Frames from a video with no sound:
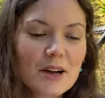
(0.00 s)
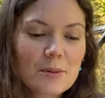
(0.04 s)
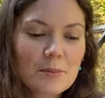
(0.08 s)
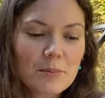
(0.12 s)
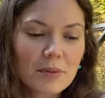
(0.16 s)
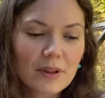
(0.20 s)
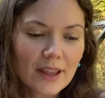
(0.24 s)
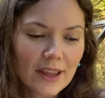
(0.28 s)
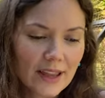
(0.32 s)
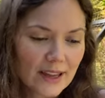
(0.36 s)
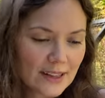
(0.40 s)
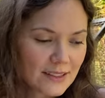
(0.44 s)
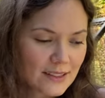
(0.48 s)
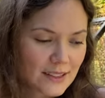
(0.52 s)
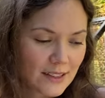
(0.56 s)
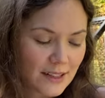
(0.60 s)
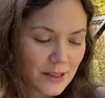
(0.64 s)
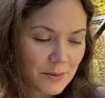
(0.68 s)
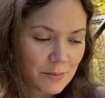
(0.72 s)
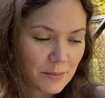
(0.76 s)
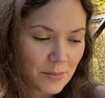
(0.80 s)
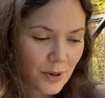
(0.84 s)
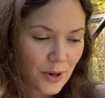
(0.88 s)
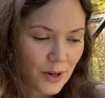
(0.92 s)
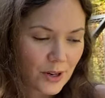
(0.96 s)
plant
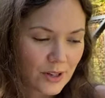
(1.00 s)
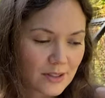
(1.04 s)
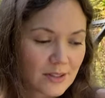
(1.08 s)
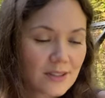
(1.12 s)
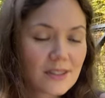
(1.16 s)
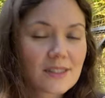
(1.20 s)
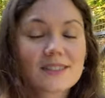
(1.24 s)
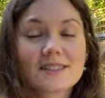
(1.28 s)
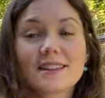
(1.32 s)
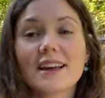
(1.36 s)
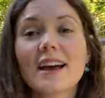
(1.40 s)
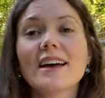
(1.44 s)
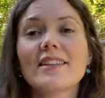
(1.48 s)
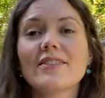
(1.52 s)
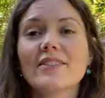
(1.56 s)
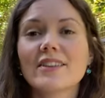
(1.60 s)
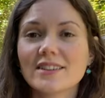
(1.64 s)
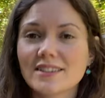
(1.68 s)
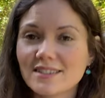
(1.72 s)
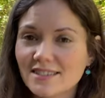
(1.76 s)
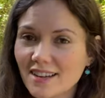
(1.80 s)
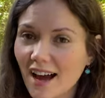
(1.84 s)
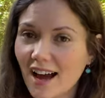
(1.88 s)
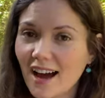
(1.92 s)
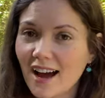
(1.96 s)
imprints and the
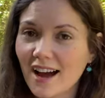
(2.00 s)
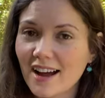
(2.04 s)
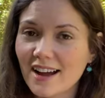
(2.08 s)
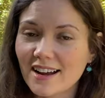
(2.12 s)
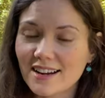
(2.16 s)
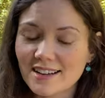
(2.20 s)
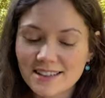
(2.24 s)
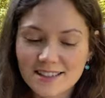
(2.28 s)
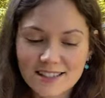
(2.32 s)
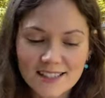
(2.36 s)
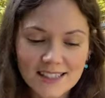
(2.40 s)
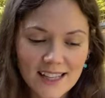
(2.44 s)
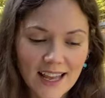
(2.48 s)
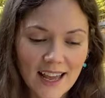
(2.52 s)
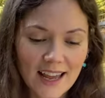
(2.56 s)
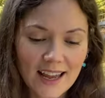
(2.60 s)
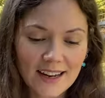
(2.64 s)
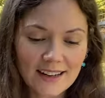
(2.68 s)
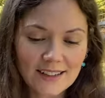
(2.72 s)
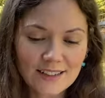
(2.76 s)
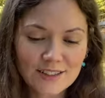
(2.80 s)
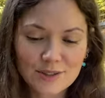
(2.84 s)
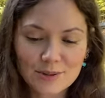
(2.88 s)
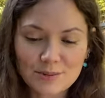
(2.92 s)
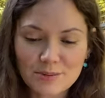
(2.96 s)
dyes,
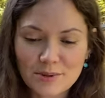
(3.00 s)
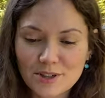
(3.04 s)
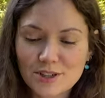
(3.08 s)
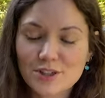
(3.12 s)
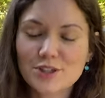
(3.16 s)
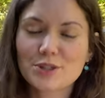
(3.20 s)
and so I'm going to